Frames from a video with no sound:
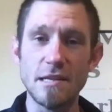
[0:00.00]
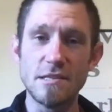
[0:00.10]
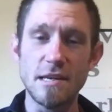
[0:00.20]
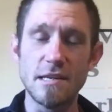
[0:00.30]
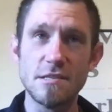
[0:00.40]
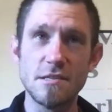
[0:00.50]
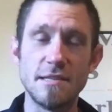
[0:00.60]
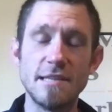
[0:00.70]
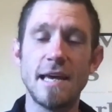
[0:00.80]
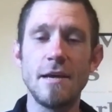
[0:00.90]
It's
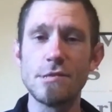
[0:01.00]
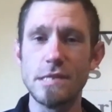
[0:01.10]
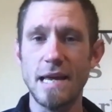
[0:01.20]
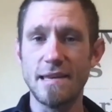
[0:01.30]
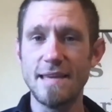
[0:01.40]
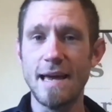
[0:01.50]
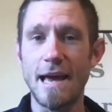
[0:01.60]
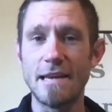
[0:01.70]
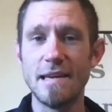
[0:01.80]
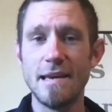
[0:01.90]
details like
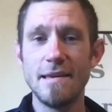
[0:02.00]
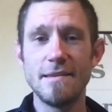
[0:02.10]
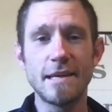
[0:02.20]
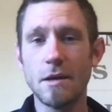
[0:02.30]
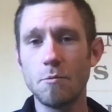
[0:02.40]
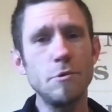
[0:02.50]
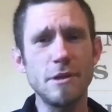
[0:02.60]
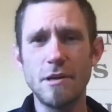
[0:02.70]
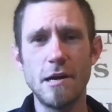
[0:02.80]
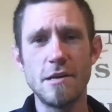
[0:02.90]
that that can
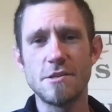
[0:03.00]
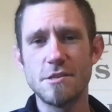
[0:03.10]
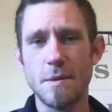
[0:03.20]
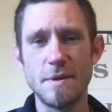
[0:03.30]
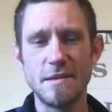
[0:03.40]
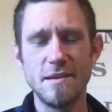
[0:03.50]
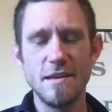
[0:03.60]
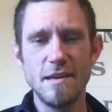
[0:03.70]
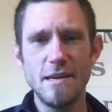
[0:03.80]
really cause, I mean,